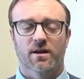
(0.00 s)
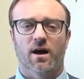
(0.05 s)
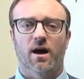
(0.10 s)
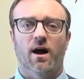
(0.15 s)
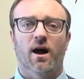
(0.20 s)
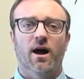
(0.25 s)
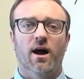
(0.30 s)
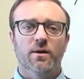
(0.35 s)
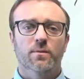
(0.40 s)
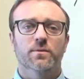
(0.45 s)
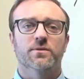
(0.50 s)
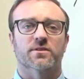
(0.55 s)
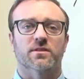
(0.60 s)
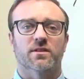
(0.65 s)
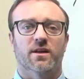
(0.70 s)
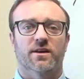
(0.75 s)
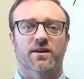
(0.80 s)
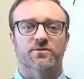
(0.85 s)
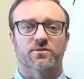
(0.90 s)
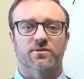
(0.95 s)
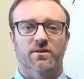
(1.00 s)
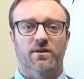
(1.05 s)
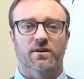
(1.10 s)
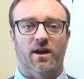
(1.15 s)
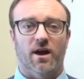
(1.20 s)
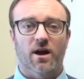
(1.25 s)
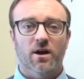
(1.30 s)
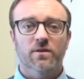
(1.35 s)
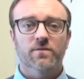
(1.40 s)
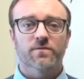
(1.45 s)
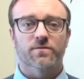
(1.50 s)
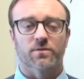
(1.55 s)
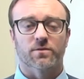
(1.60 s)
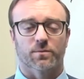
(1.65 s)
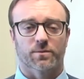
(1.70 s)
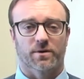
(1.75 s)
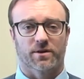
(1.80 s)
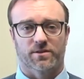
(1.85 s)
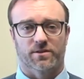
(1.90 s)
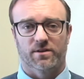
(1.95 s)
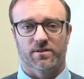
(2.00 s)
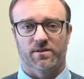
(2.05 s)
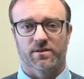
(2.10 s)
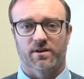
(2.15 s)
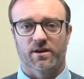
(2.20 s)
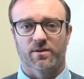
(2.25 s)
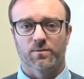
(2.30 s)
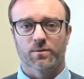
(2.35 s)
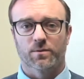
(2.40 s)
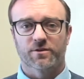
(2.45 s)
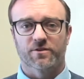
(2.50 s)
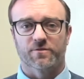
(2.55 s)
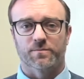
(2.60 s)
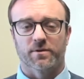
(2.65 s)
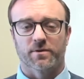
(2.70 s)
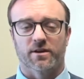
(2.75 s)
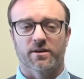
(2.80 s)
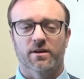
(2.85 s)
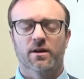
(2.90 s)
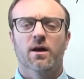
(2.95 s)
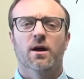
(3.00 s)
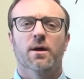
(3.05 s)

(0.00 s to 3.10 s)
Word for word: I was less careful with than I would have been